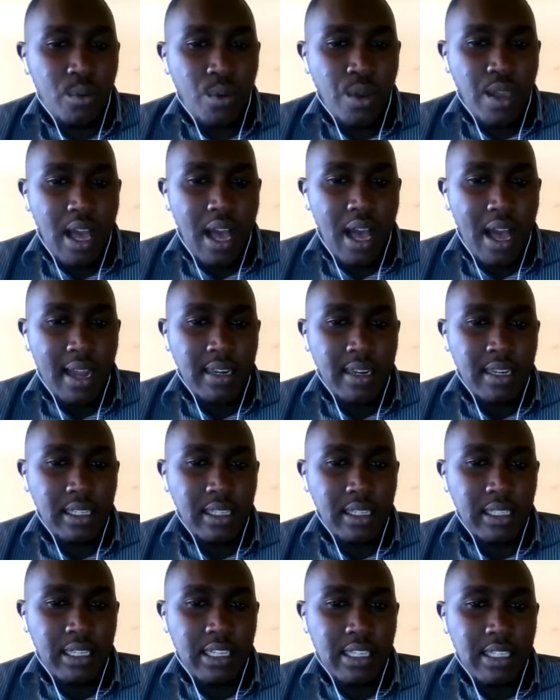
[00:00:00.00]
we had
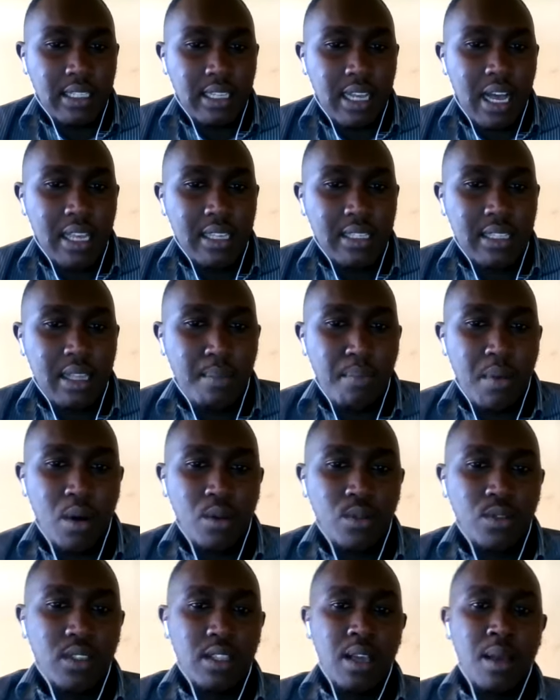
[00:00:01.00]
discussed
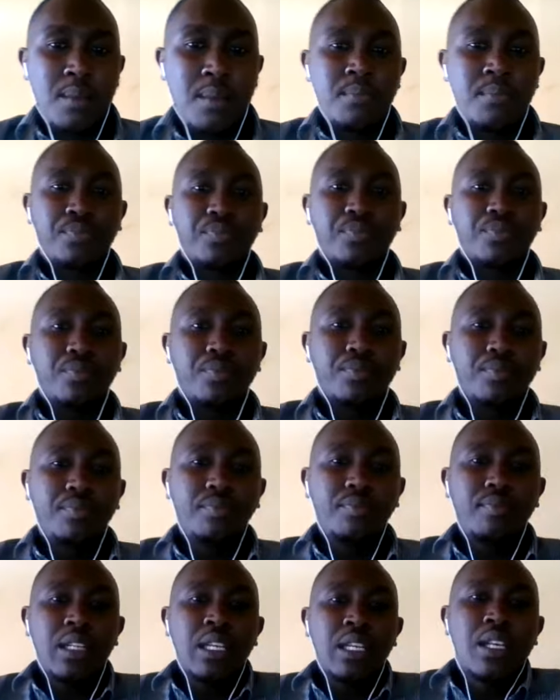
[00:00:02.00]
about them.
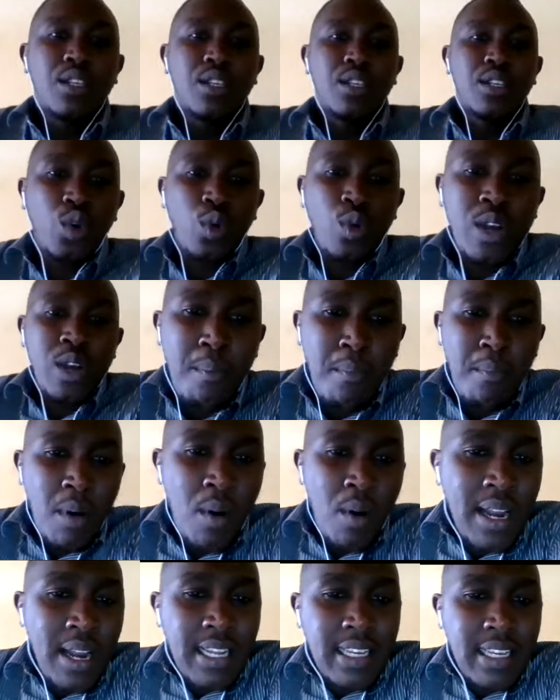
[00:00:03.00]
So number
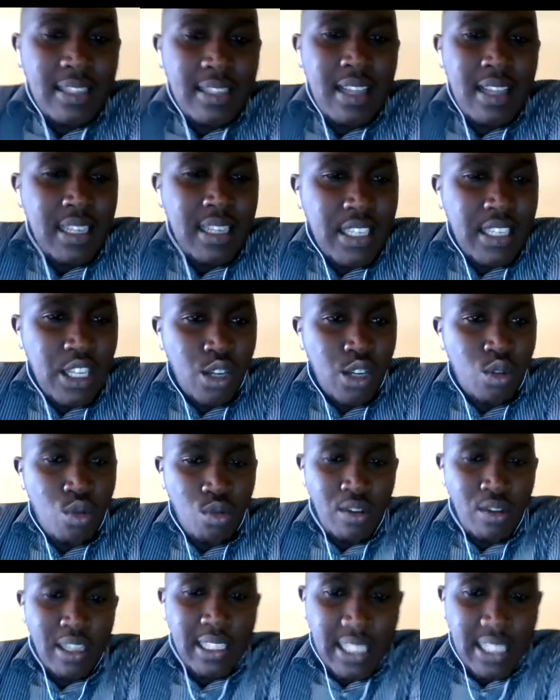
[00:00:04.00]
one is that he
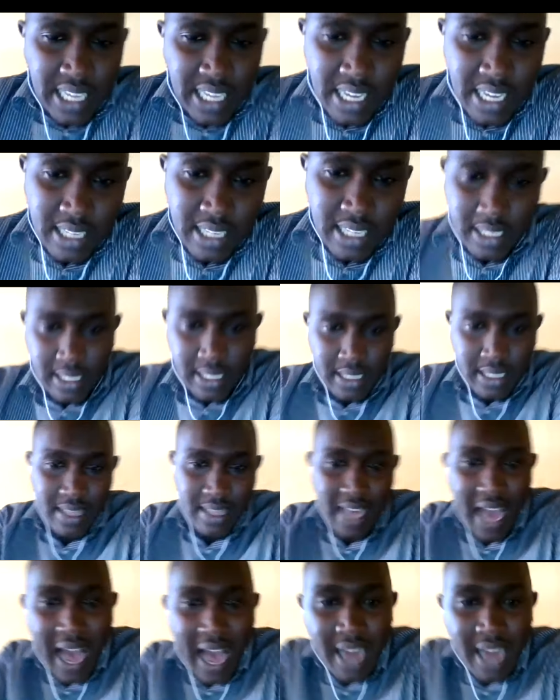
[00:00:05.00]
could chase the